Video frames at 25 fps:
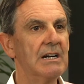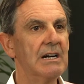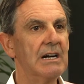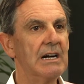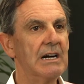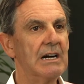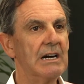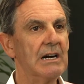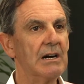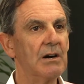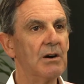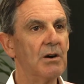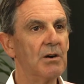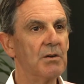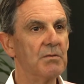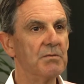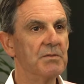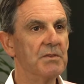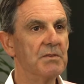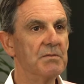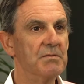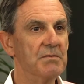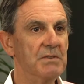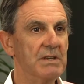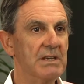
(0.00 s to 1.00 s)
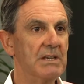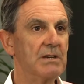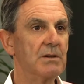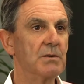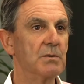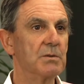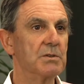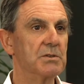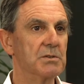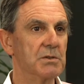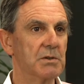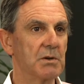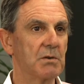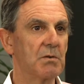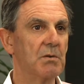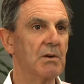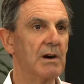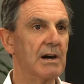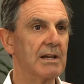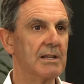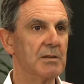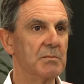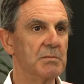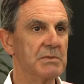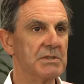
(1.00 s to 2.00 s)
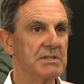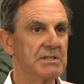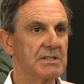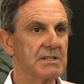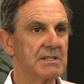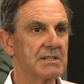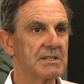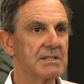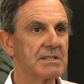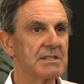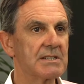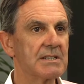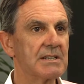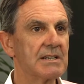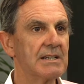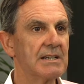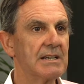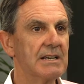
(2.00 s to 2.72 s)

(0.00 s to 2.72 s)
of the vehicle to acquire the business.